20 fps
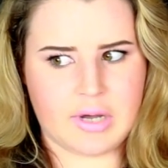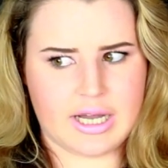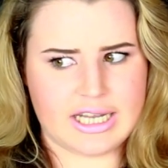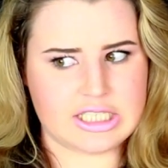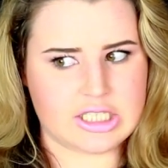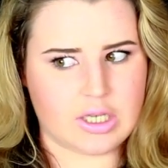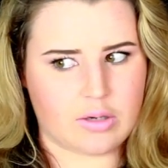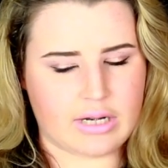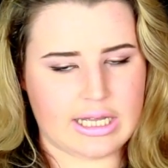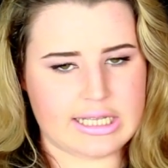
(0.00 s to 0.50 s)
but I
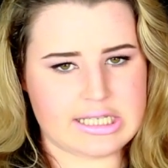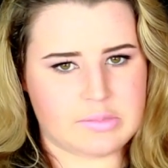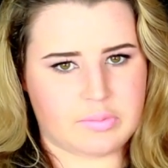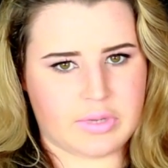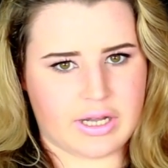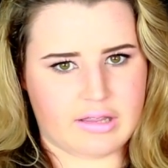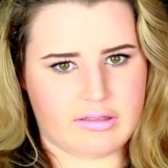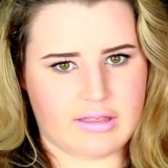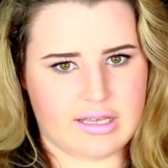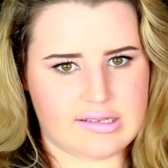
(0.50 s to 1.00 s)
don't like to
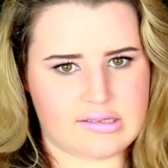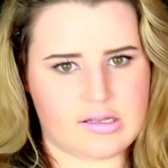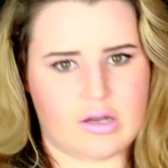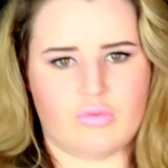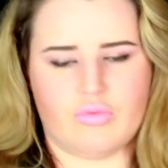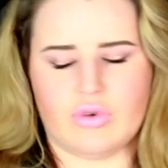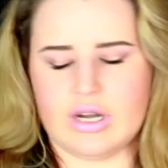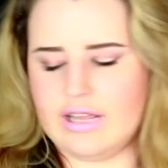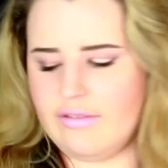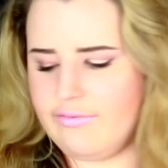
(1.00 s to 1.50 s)
buy things that
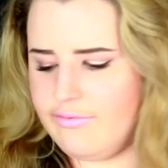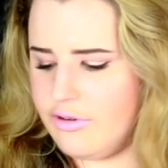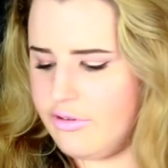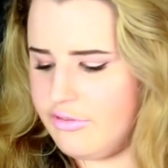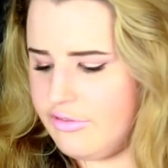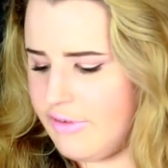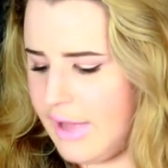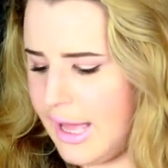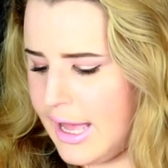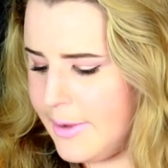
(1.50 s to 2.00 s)
are really
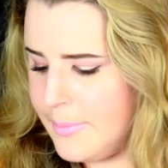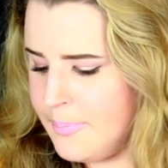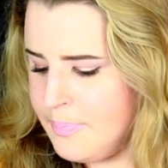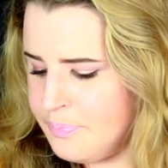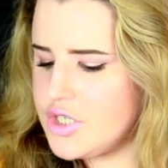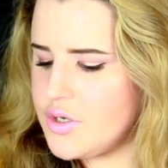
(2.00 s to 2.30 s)
full fat.